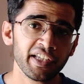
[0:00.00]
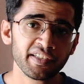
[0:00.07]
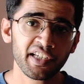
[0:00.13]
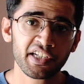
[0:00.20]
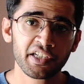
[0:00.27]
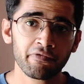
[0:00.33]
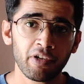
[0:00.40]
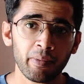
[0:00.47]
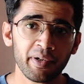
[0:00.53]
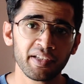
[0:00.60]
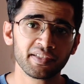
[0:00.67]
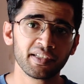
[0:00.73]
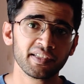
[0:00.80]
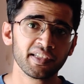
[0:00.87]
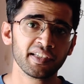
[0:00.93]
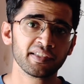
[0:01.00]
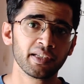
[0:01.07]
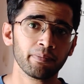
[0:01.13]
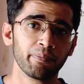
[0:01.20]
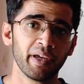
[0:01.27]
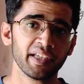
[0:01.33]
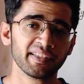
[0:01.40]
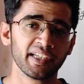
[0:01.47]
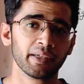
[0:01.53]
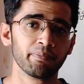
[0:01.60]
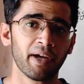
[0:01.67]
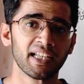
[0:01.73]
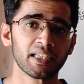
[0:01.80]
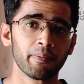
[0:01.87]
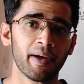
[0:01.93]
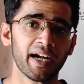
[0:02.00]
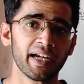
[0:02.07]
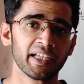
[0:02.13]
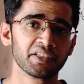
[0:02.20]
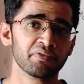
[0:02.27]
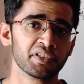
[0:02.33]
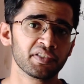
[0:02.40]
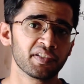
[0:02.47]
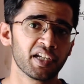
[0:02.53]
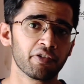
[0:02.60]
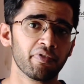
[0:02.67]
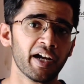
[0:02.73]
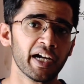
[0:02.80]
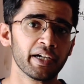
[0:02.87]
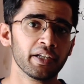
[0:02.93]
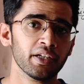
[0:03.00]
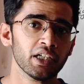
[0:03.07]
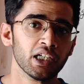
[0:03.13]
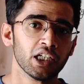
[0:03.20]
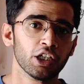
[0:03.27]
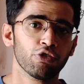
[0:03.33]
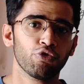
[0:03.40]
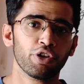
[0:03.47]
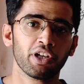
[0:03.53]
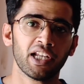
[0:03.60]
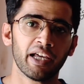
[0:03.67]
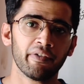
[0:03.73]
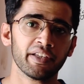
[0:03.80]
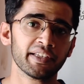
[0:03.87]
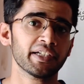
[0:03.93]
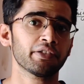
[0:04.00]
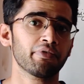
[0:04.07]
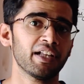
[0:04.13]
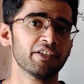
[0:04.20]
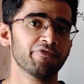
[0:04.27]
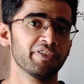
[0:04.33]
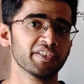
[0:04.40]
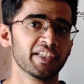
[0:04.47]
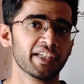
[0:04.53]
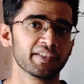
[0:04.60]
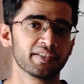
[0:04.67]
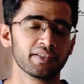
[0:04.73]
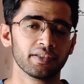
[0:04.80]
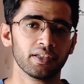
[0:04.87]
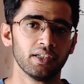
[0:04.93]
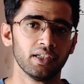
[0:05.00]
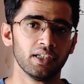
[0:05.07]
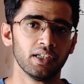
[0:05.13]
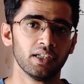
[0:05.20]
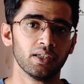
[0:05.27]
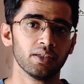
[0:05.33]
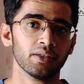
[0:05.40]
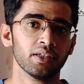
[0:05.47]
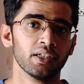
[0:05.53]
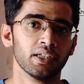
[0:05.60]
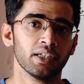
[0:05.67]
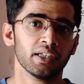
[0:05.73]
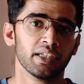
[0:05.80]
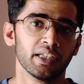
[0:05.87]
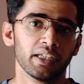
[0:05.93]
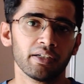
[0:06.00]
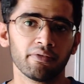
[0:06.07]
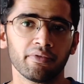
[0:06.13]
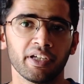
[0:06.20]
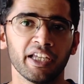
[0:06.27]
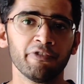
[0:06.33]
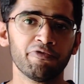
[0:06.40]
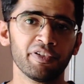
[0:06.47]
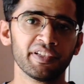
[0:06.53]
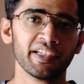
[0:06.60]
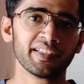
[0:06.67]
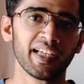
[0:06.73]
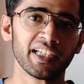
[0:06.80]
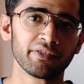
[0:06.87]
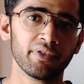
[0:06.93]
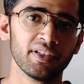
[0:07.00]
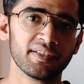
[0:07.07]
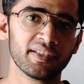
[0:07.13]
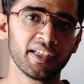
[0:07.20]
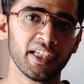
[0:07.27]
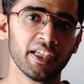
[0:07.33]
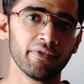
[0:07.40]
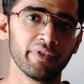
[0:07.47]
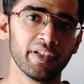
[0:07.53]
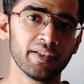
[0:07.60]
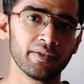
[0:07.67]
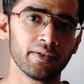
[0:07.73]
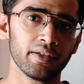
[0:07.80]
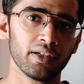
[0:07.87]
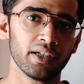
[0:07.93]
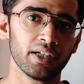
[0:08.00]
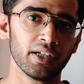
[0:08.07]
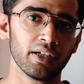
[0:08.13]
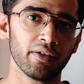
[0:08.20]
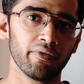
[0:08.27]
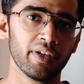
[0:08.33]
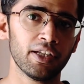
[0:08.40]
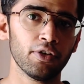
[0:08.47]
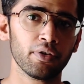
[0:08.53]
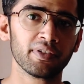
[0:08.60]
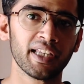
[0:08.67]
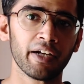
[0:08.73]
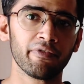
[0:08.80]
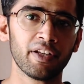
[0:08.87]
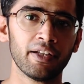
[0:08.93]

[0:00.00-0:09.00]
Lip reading: today's session, we'll be discussing some basic mathematics which is required for your 11th and 12th physics. In physics, as we'll see, we'll